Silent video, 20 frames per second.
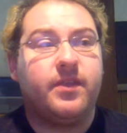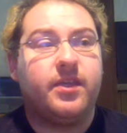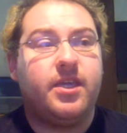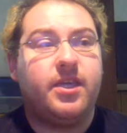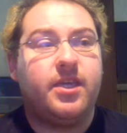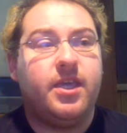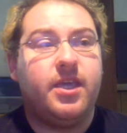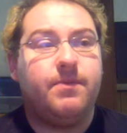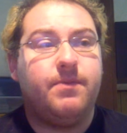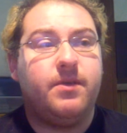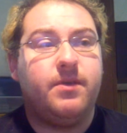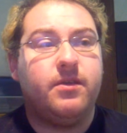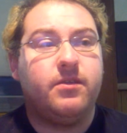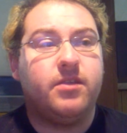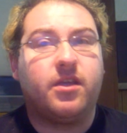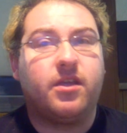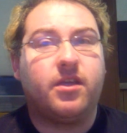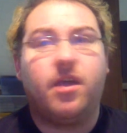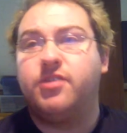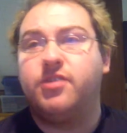keeping the
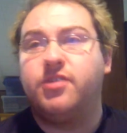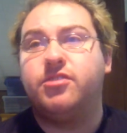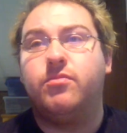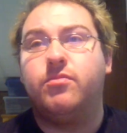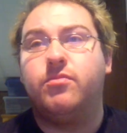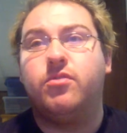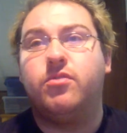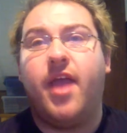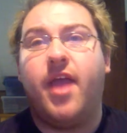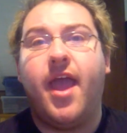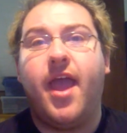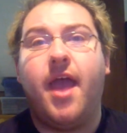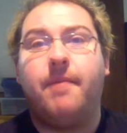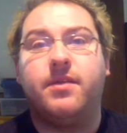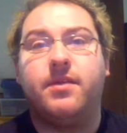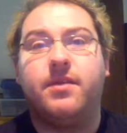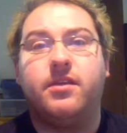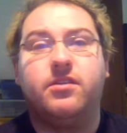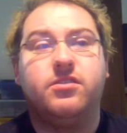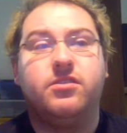customer
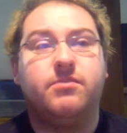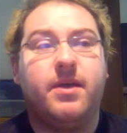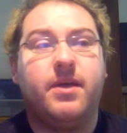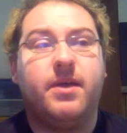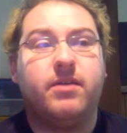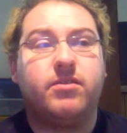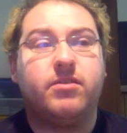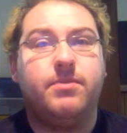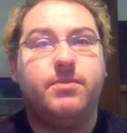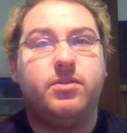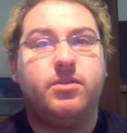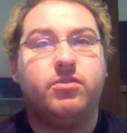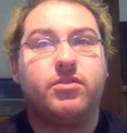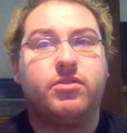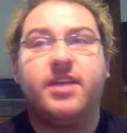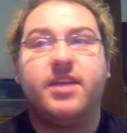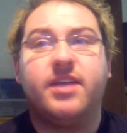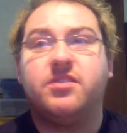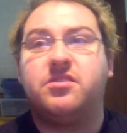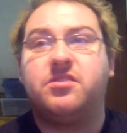happy. It is about keeping your
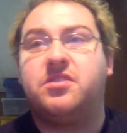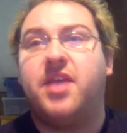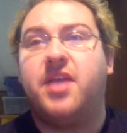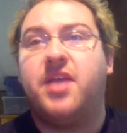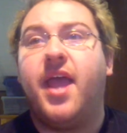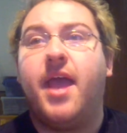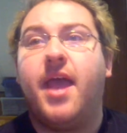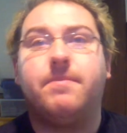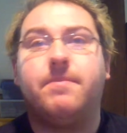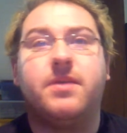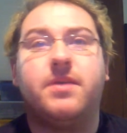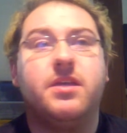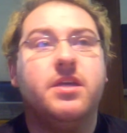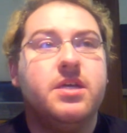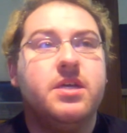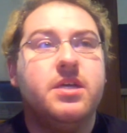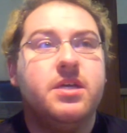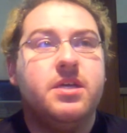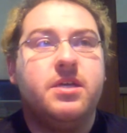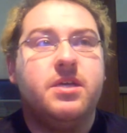guests happy.
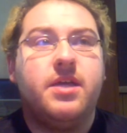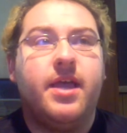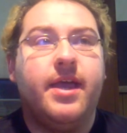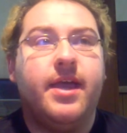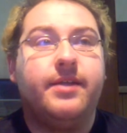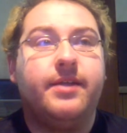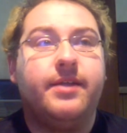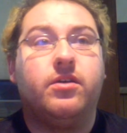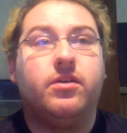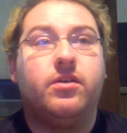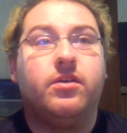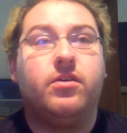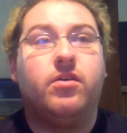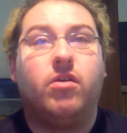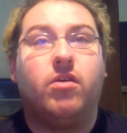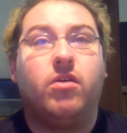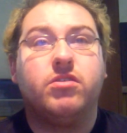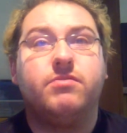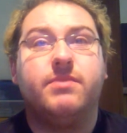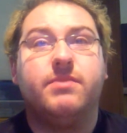And
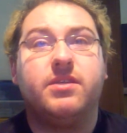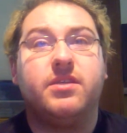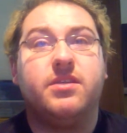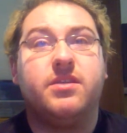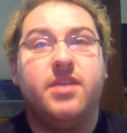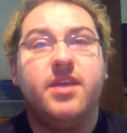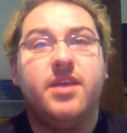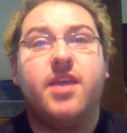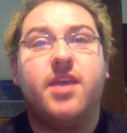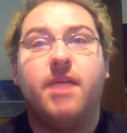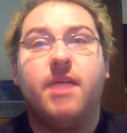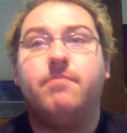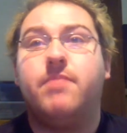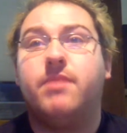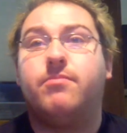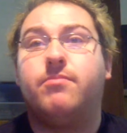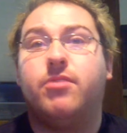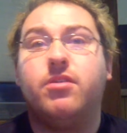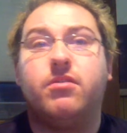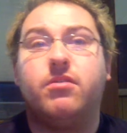ultimately, they kept my
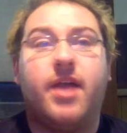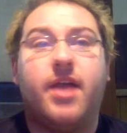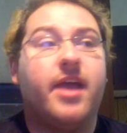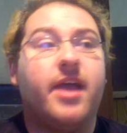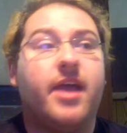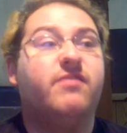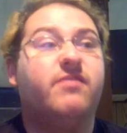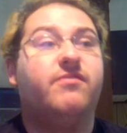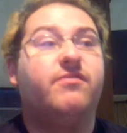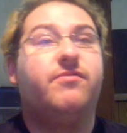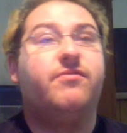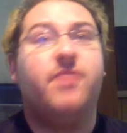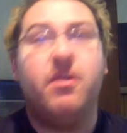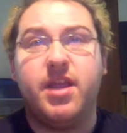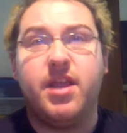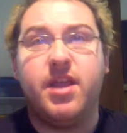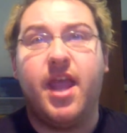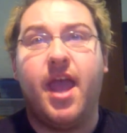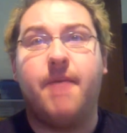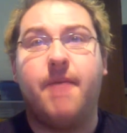brother and I very
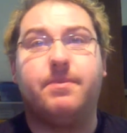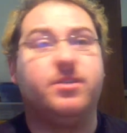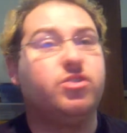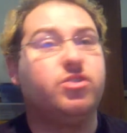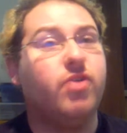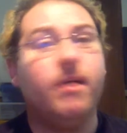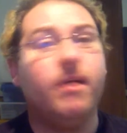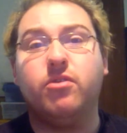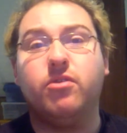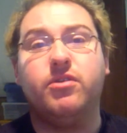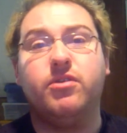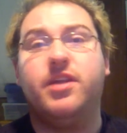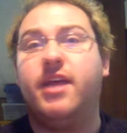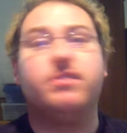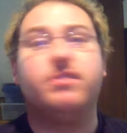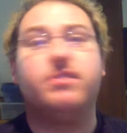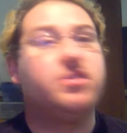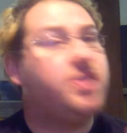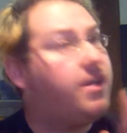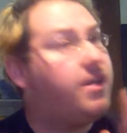happy. So I'm going to have
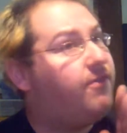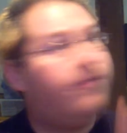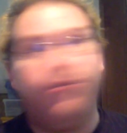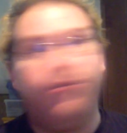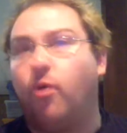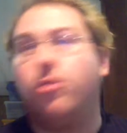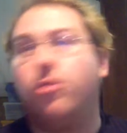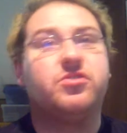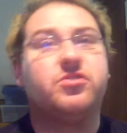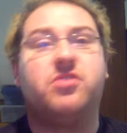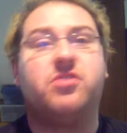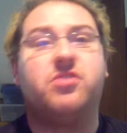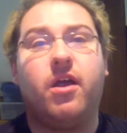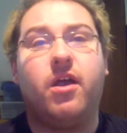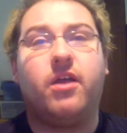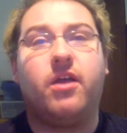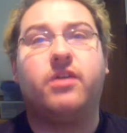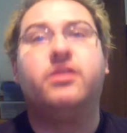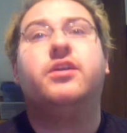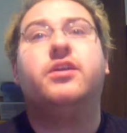to say
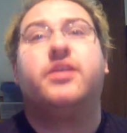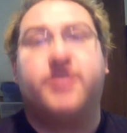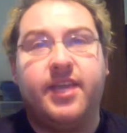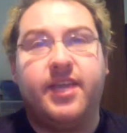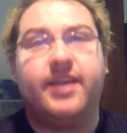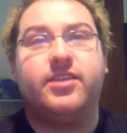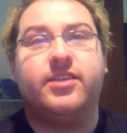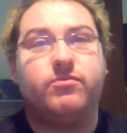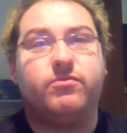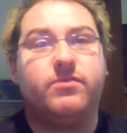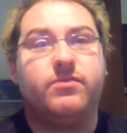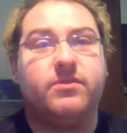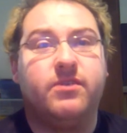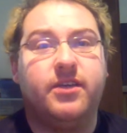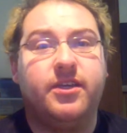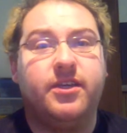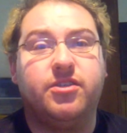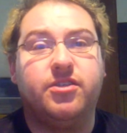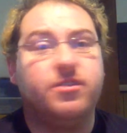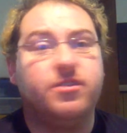4-star guest
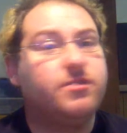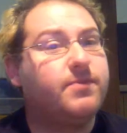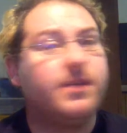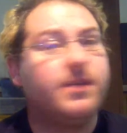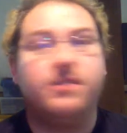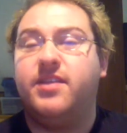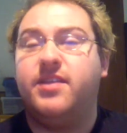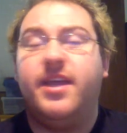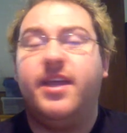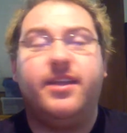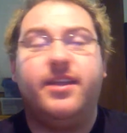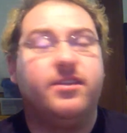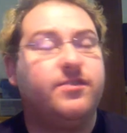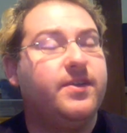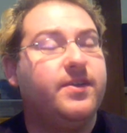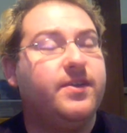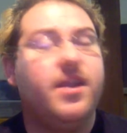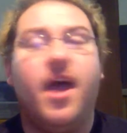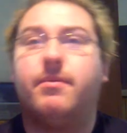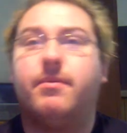relations, because that is
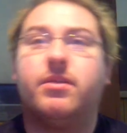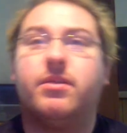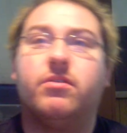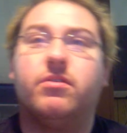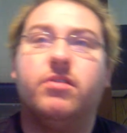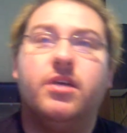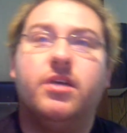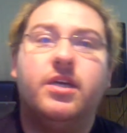phenomenal.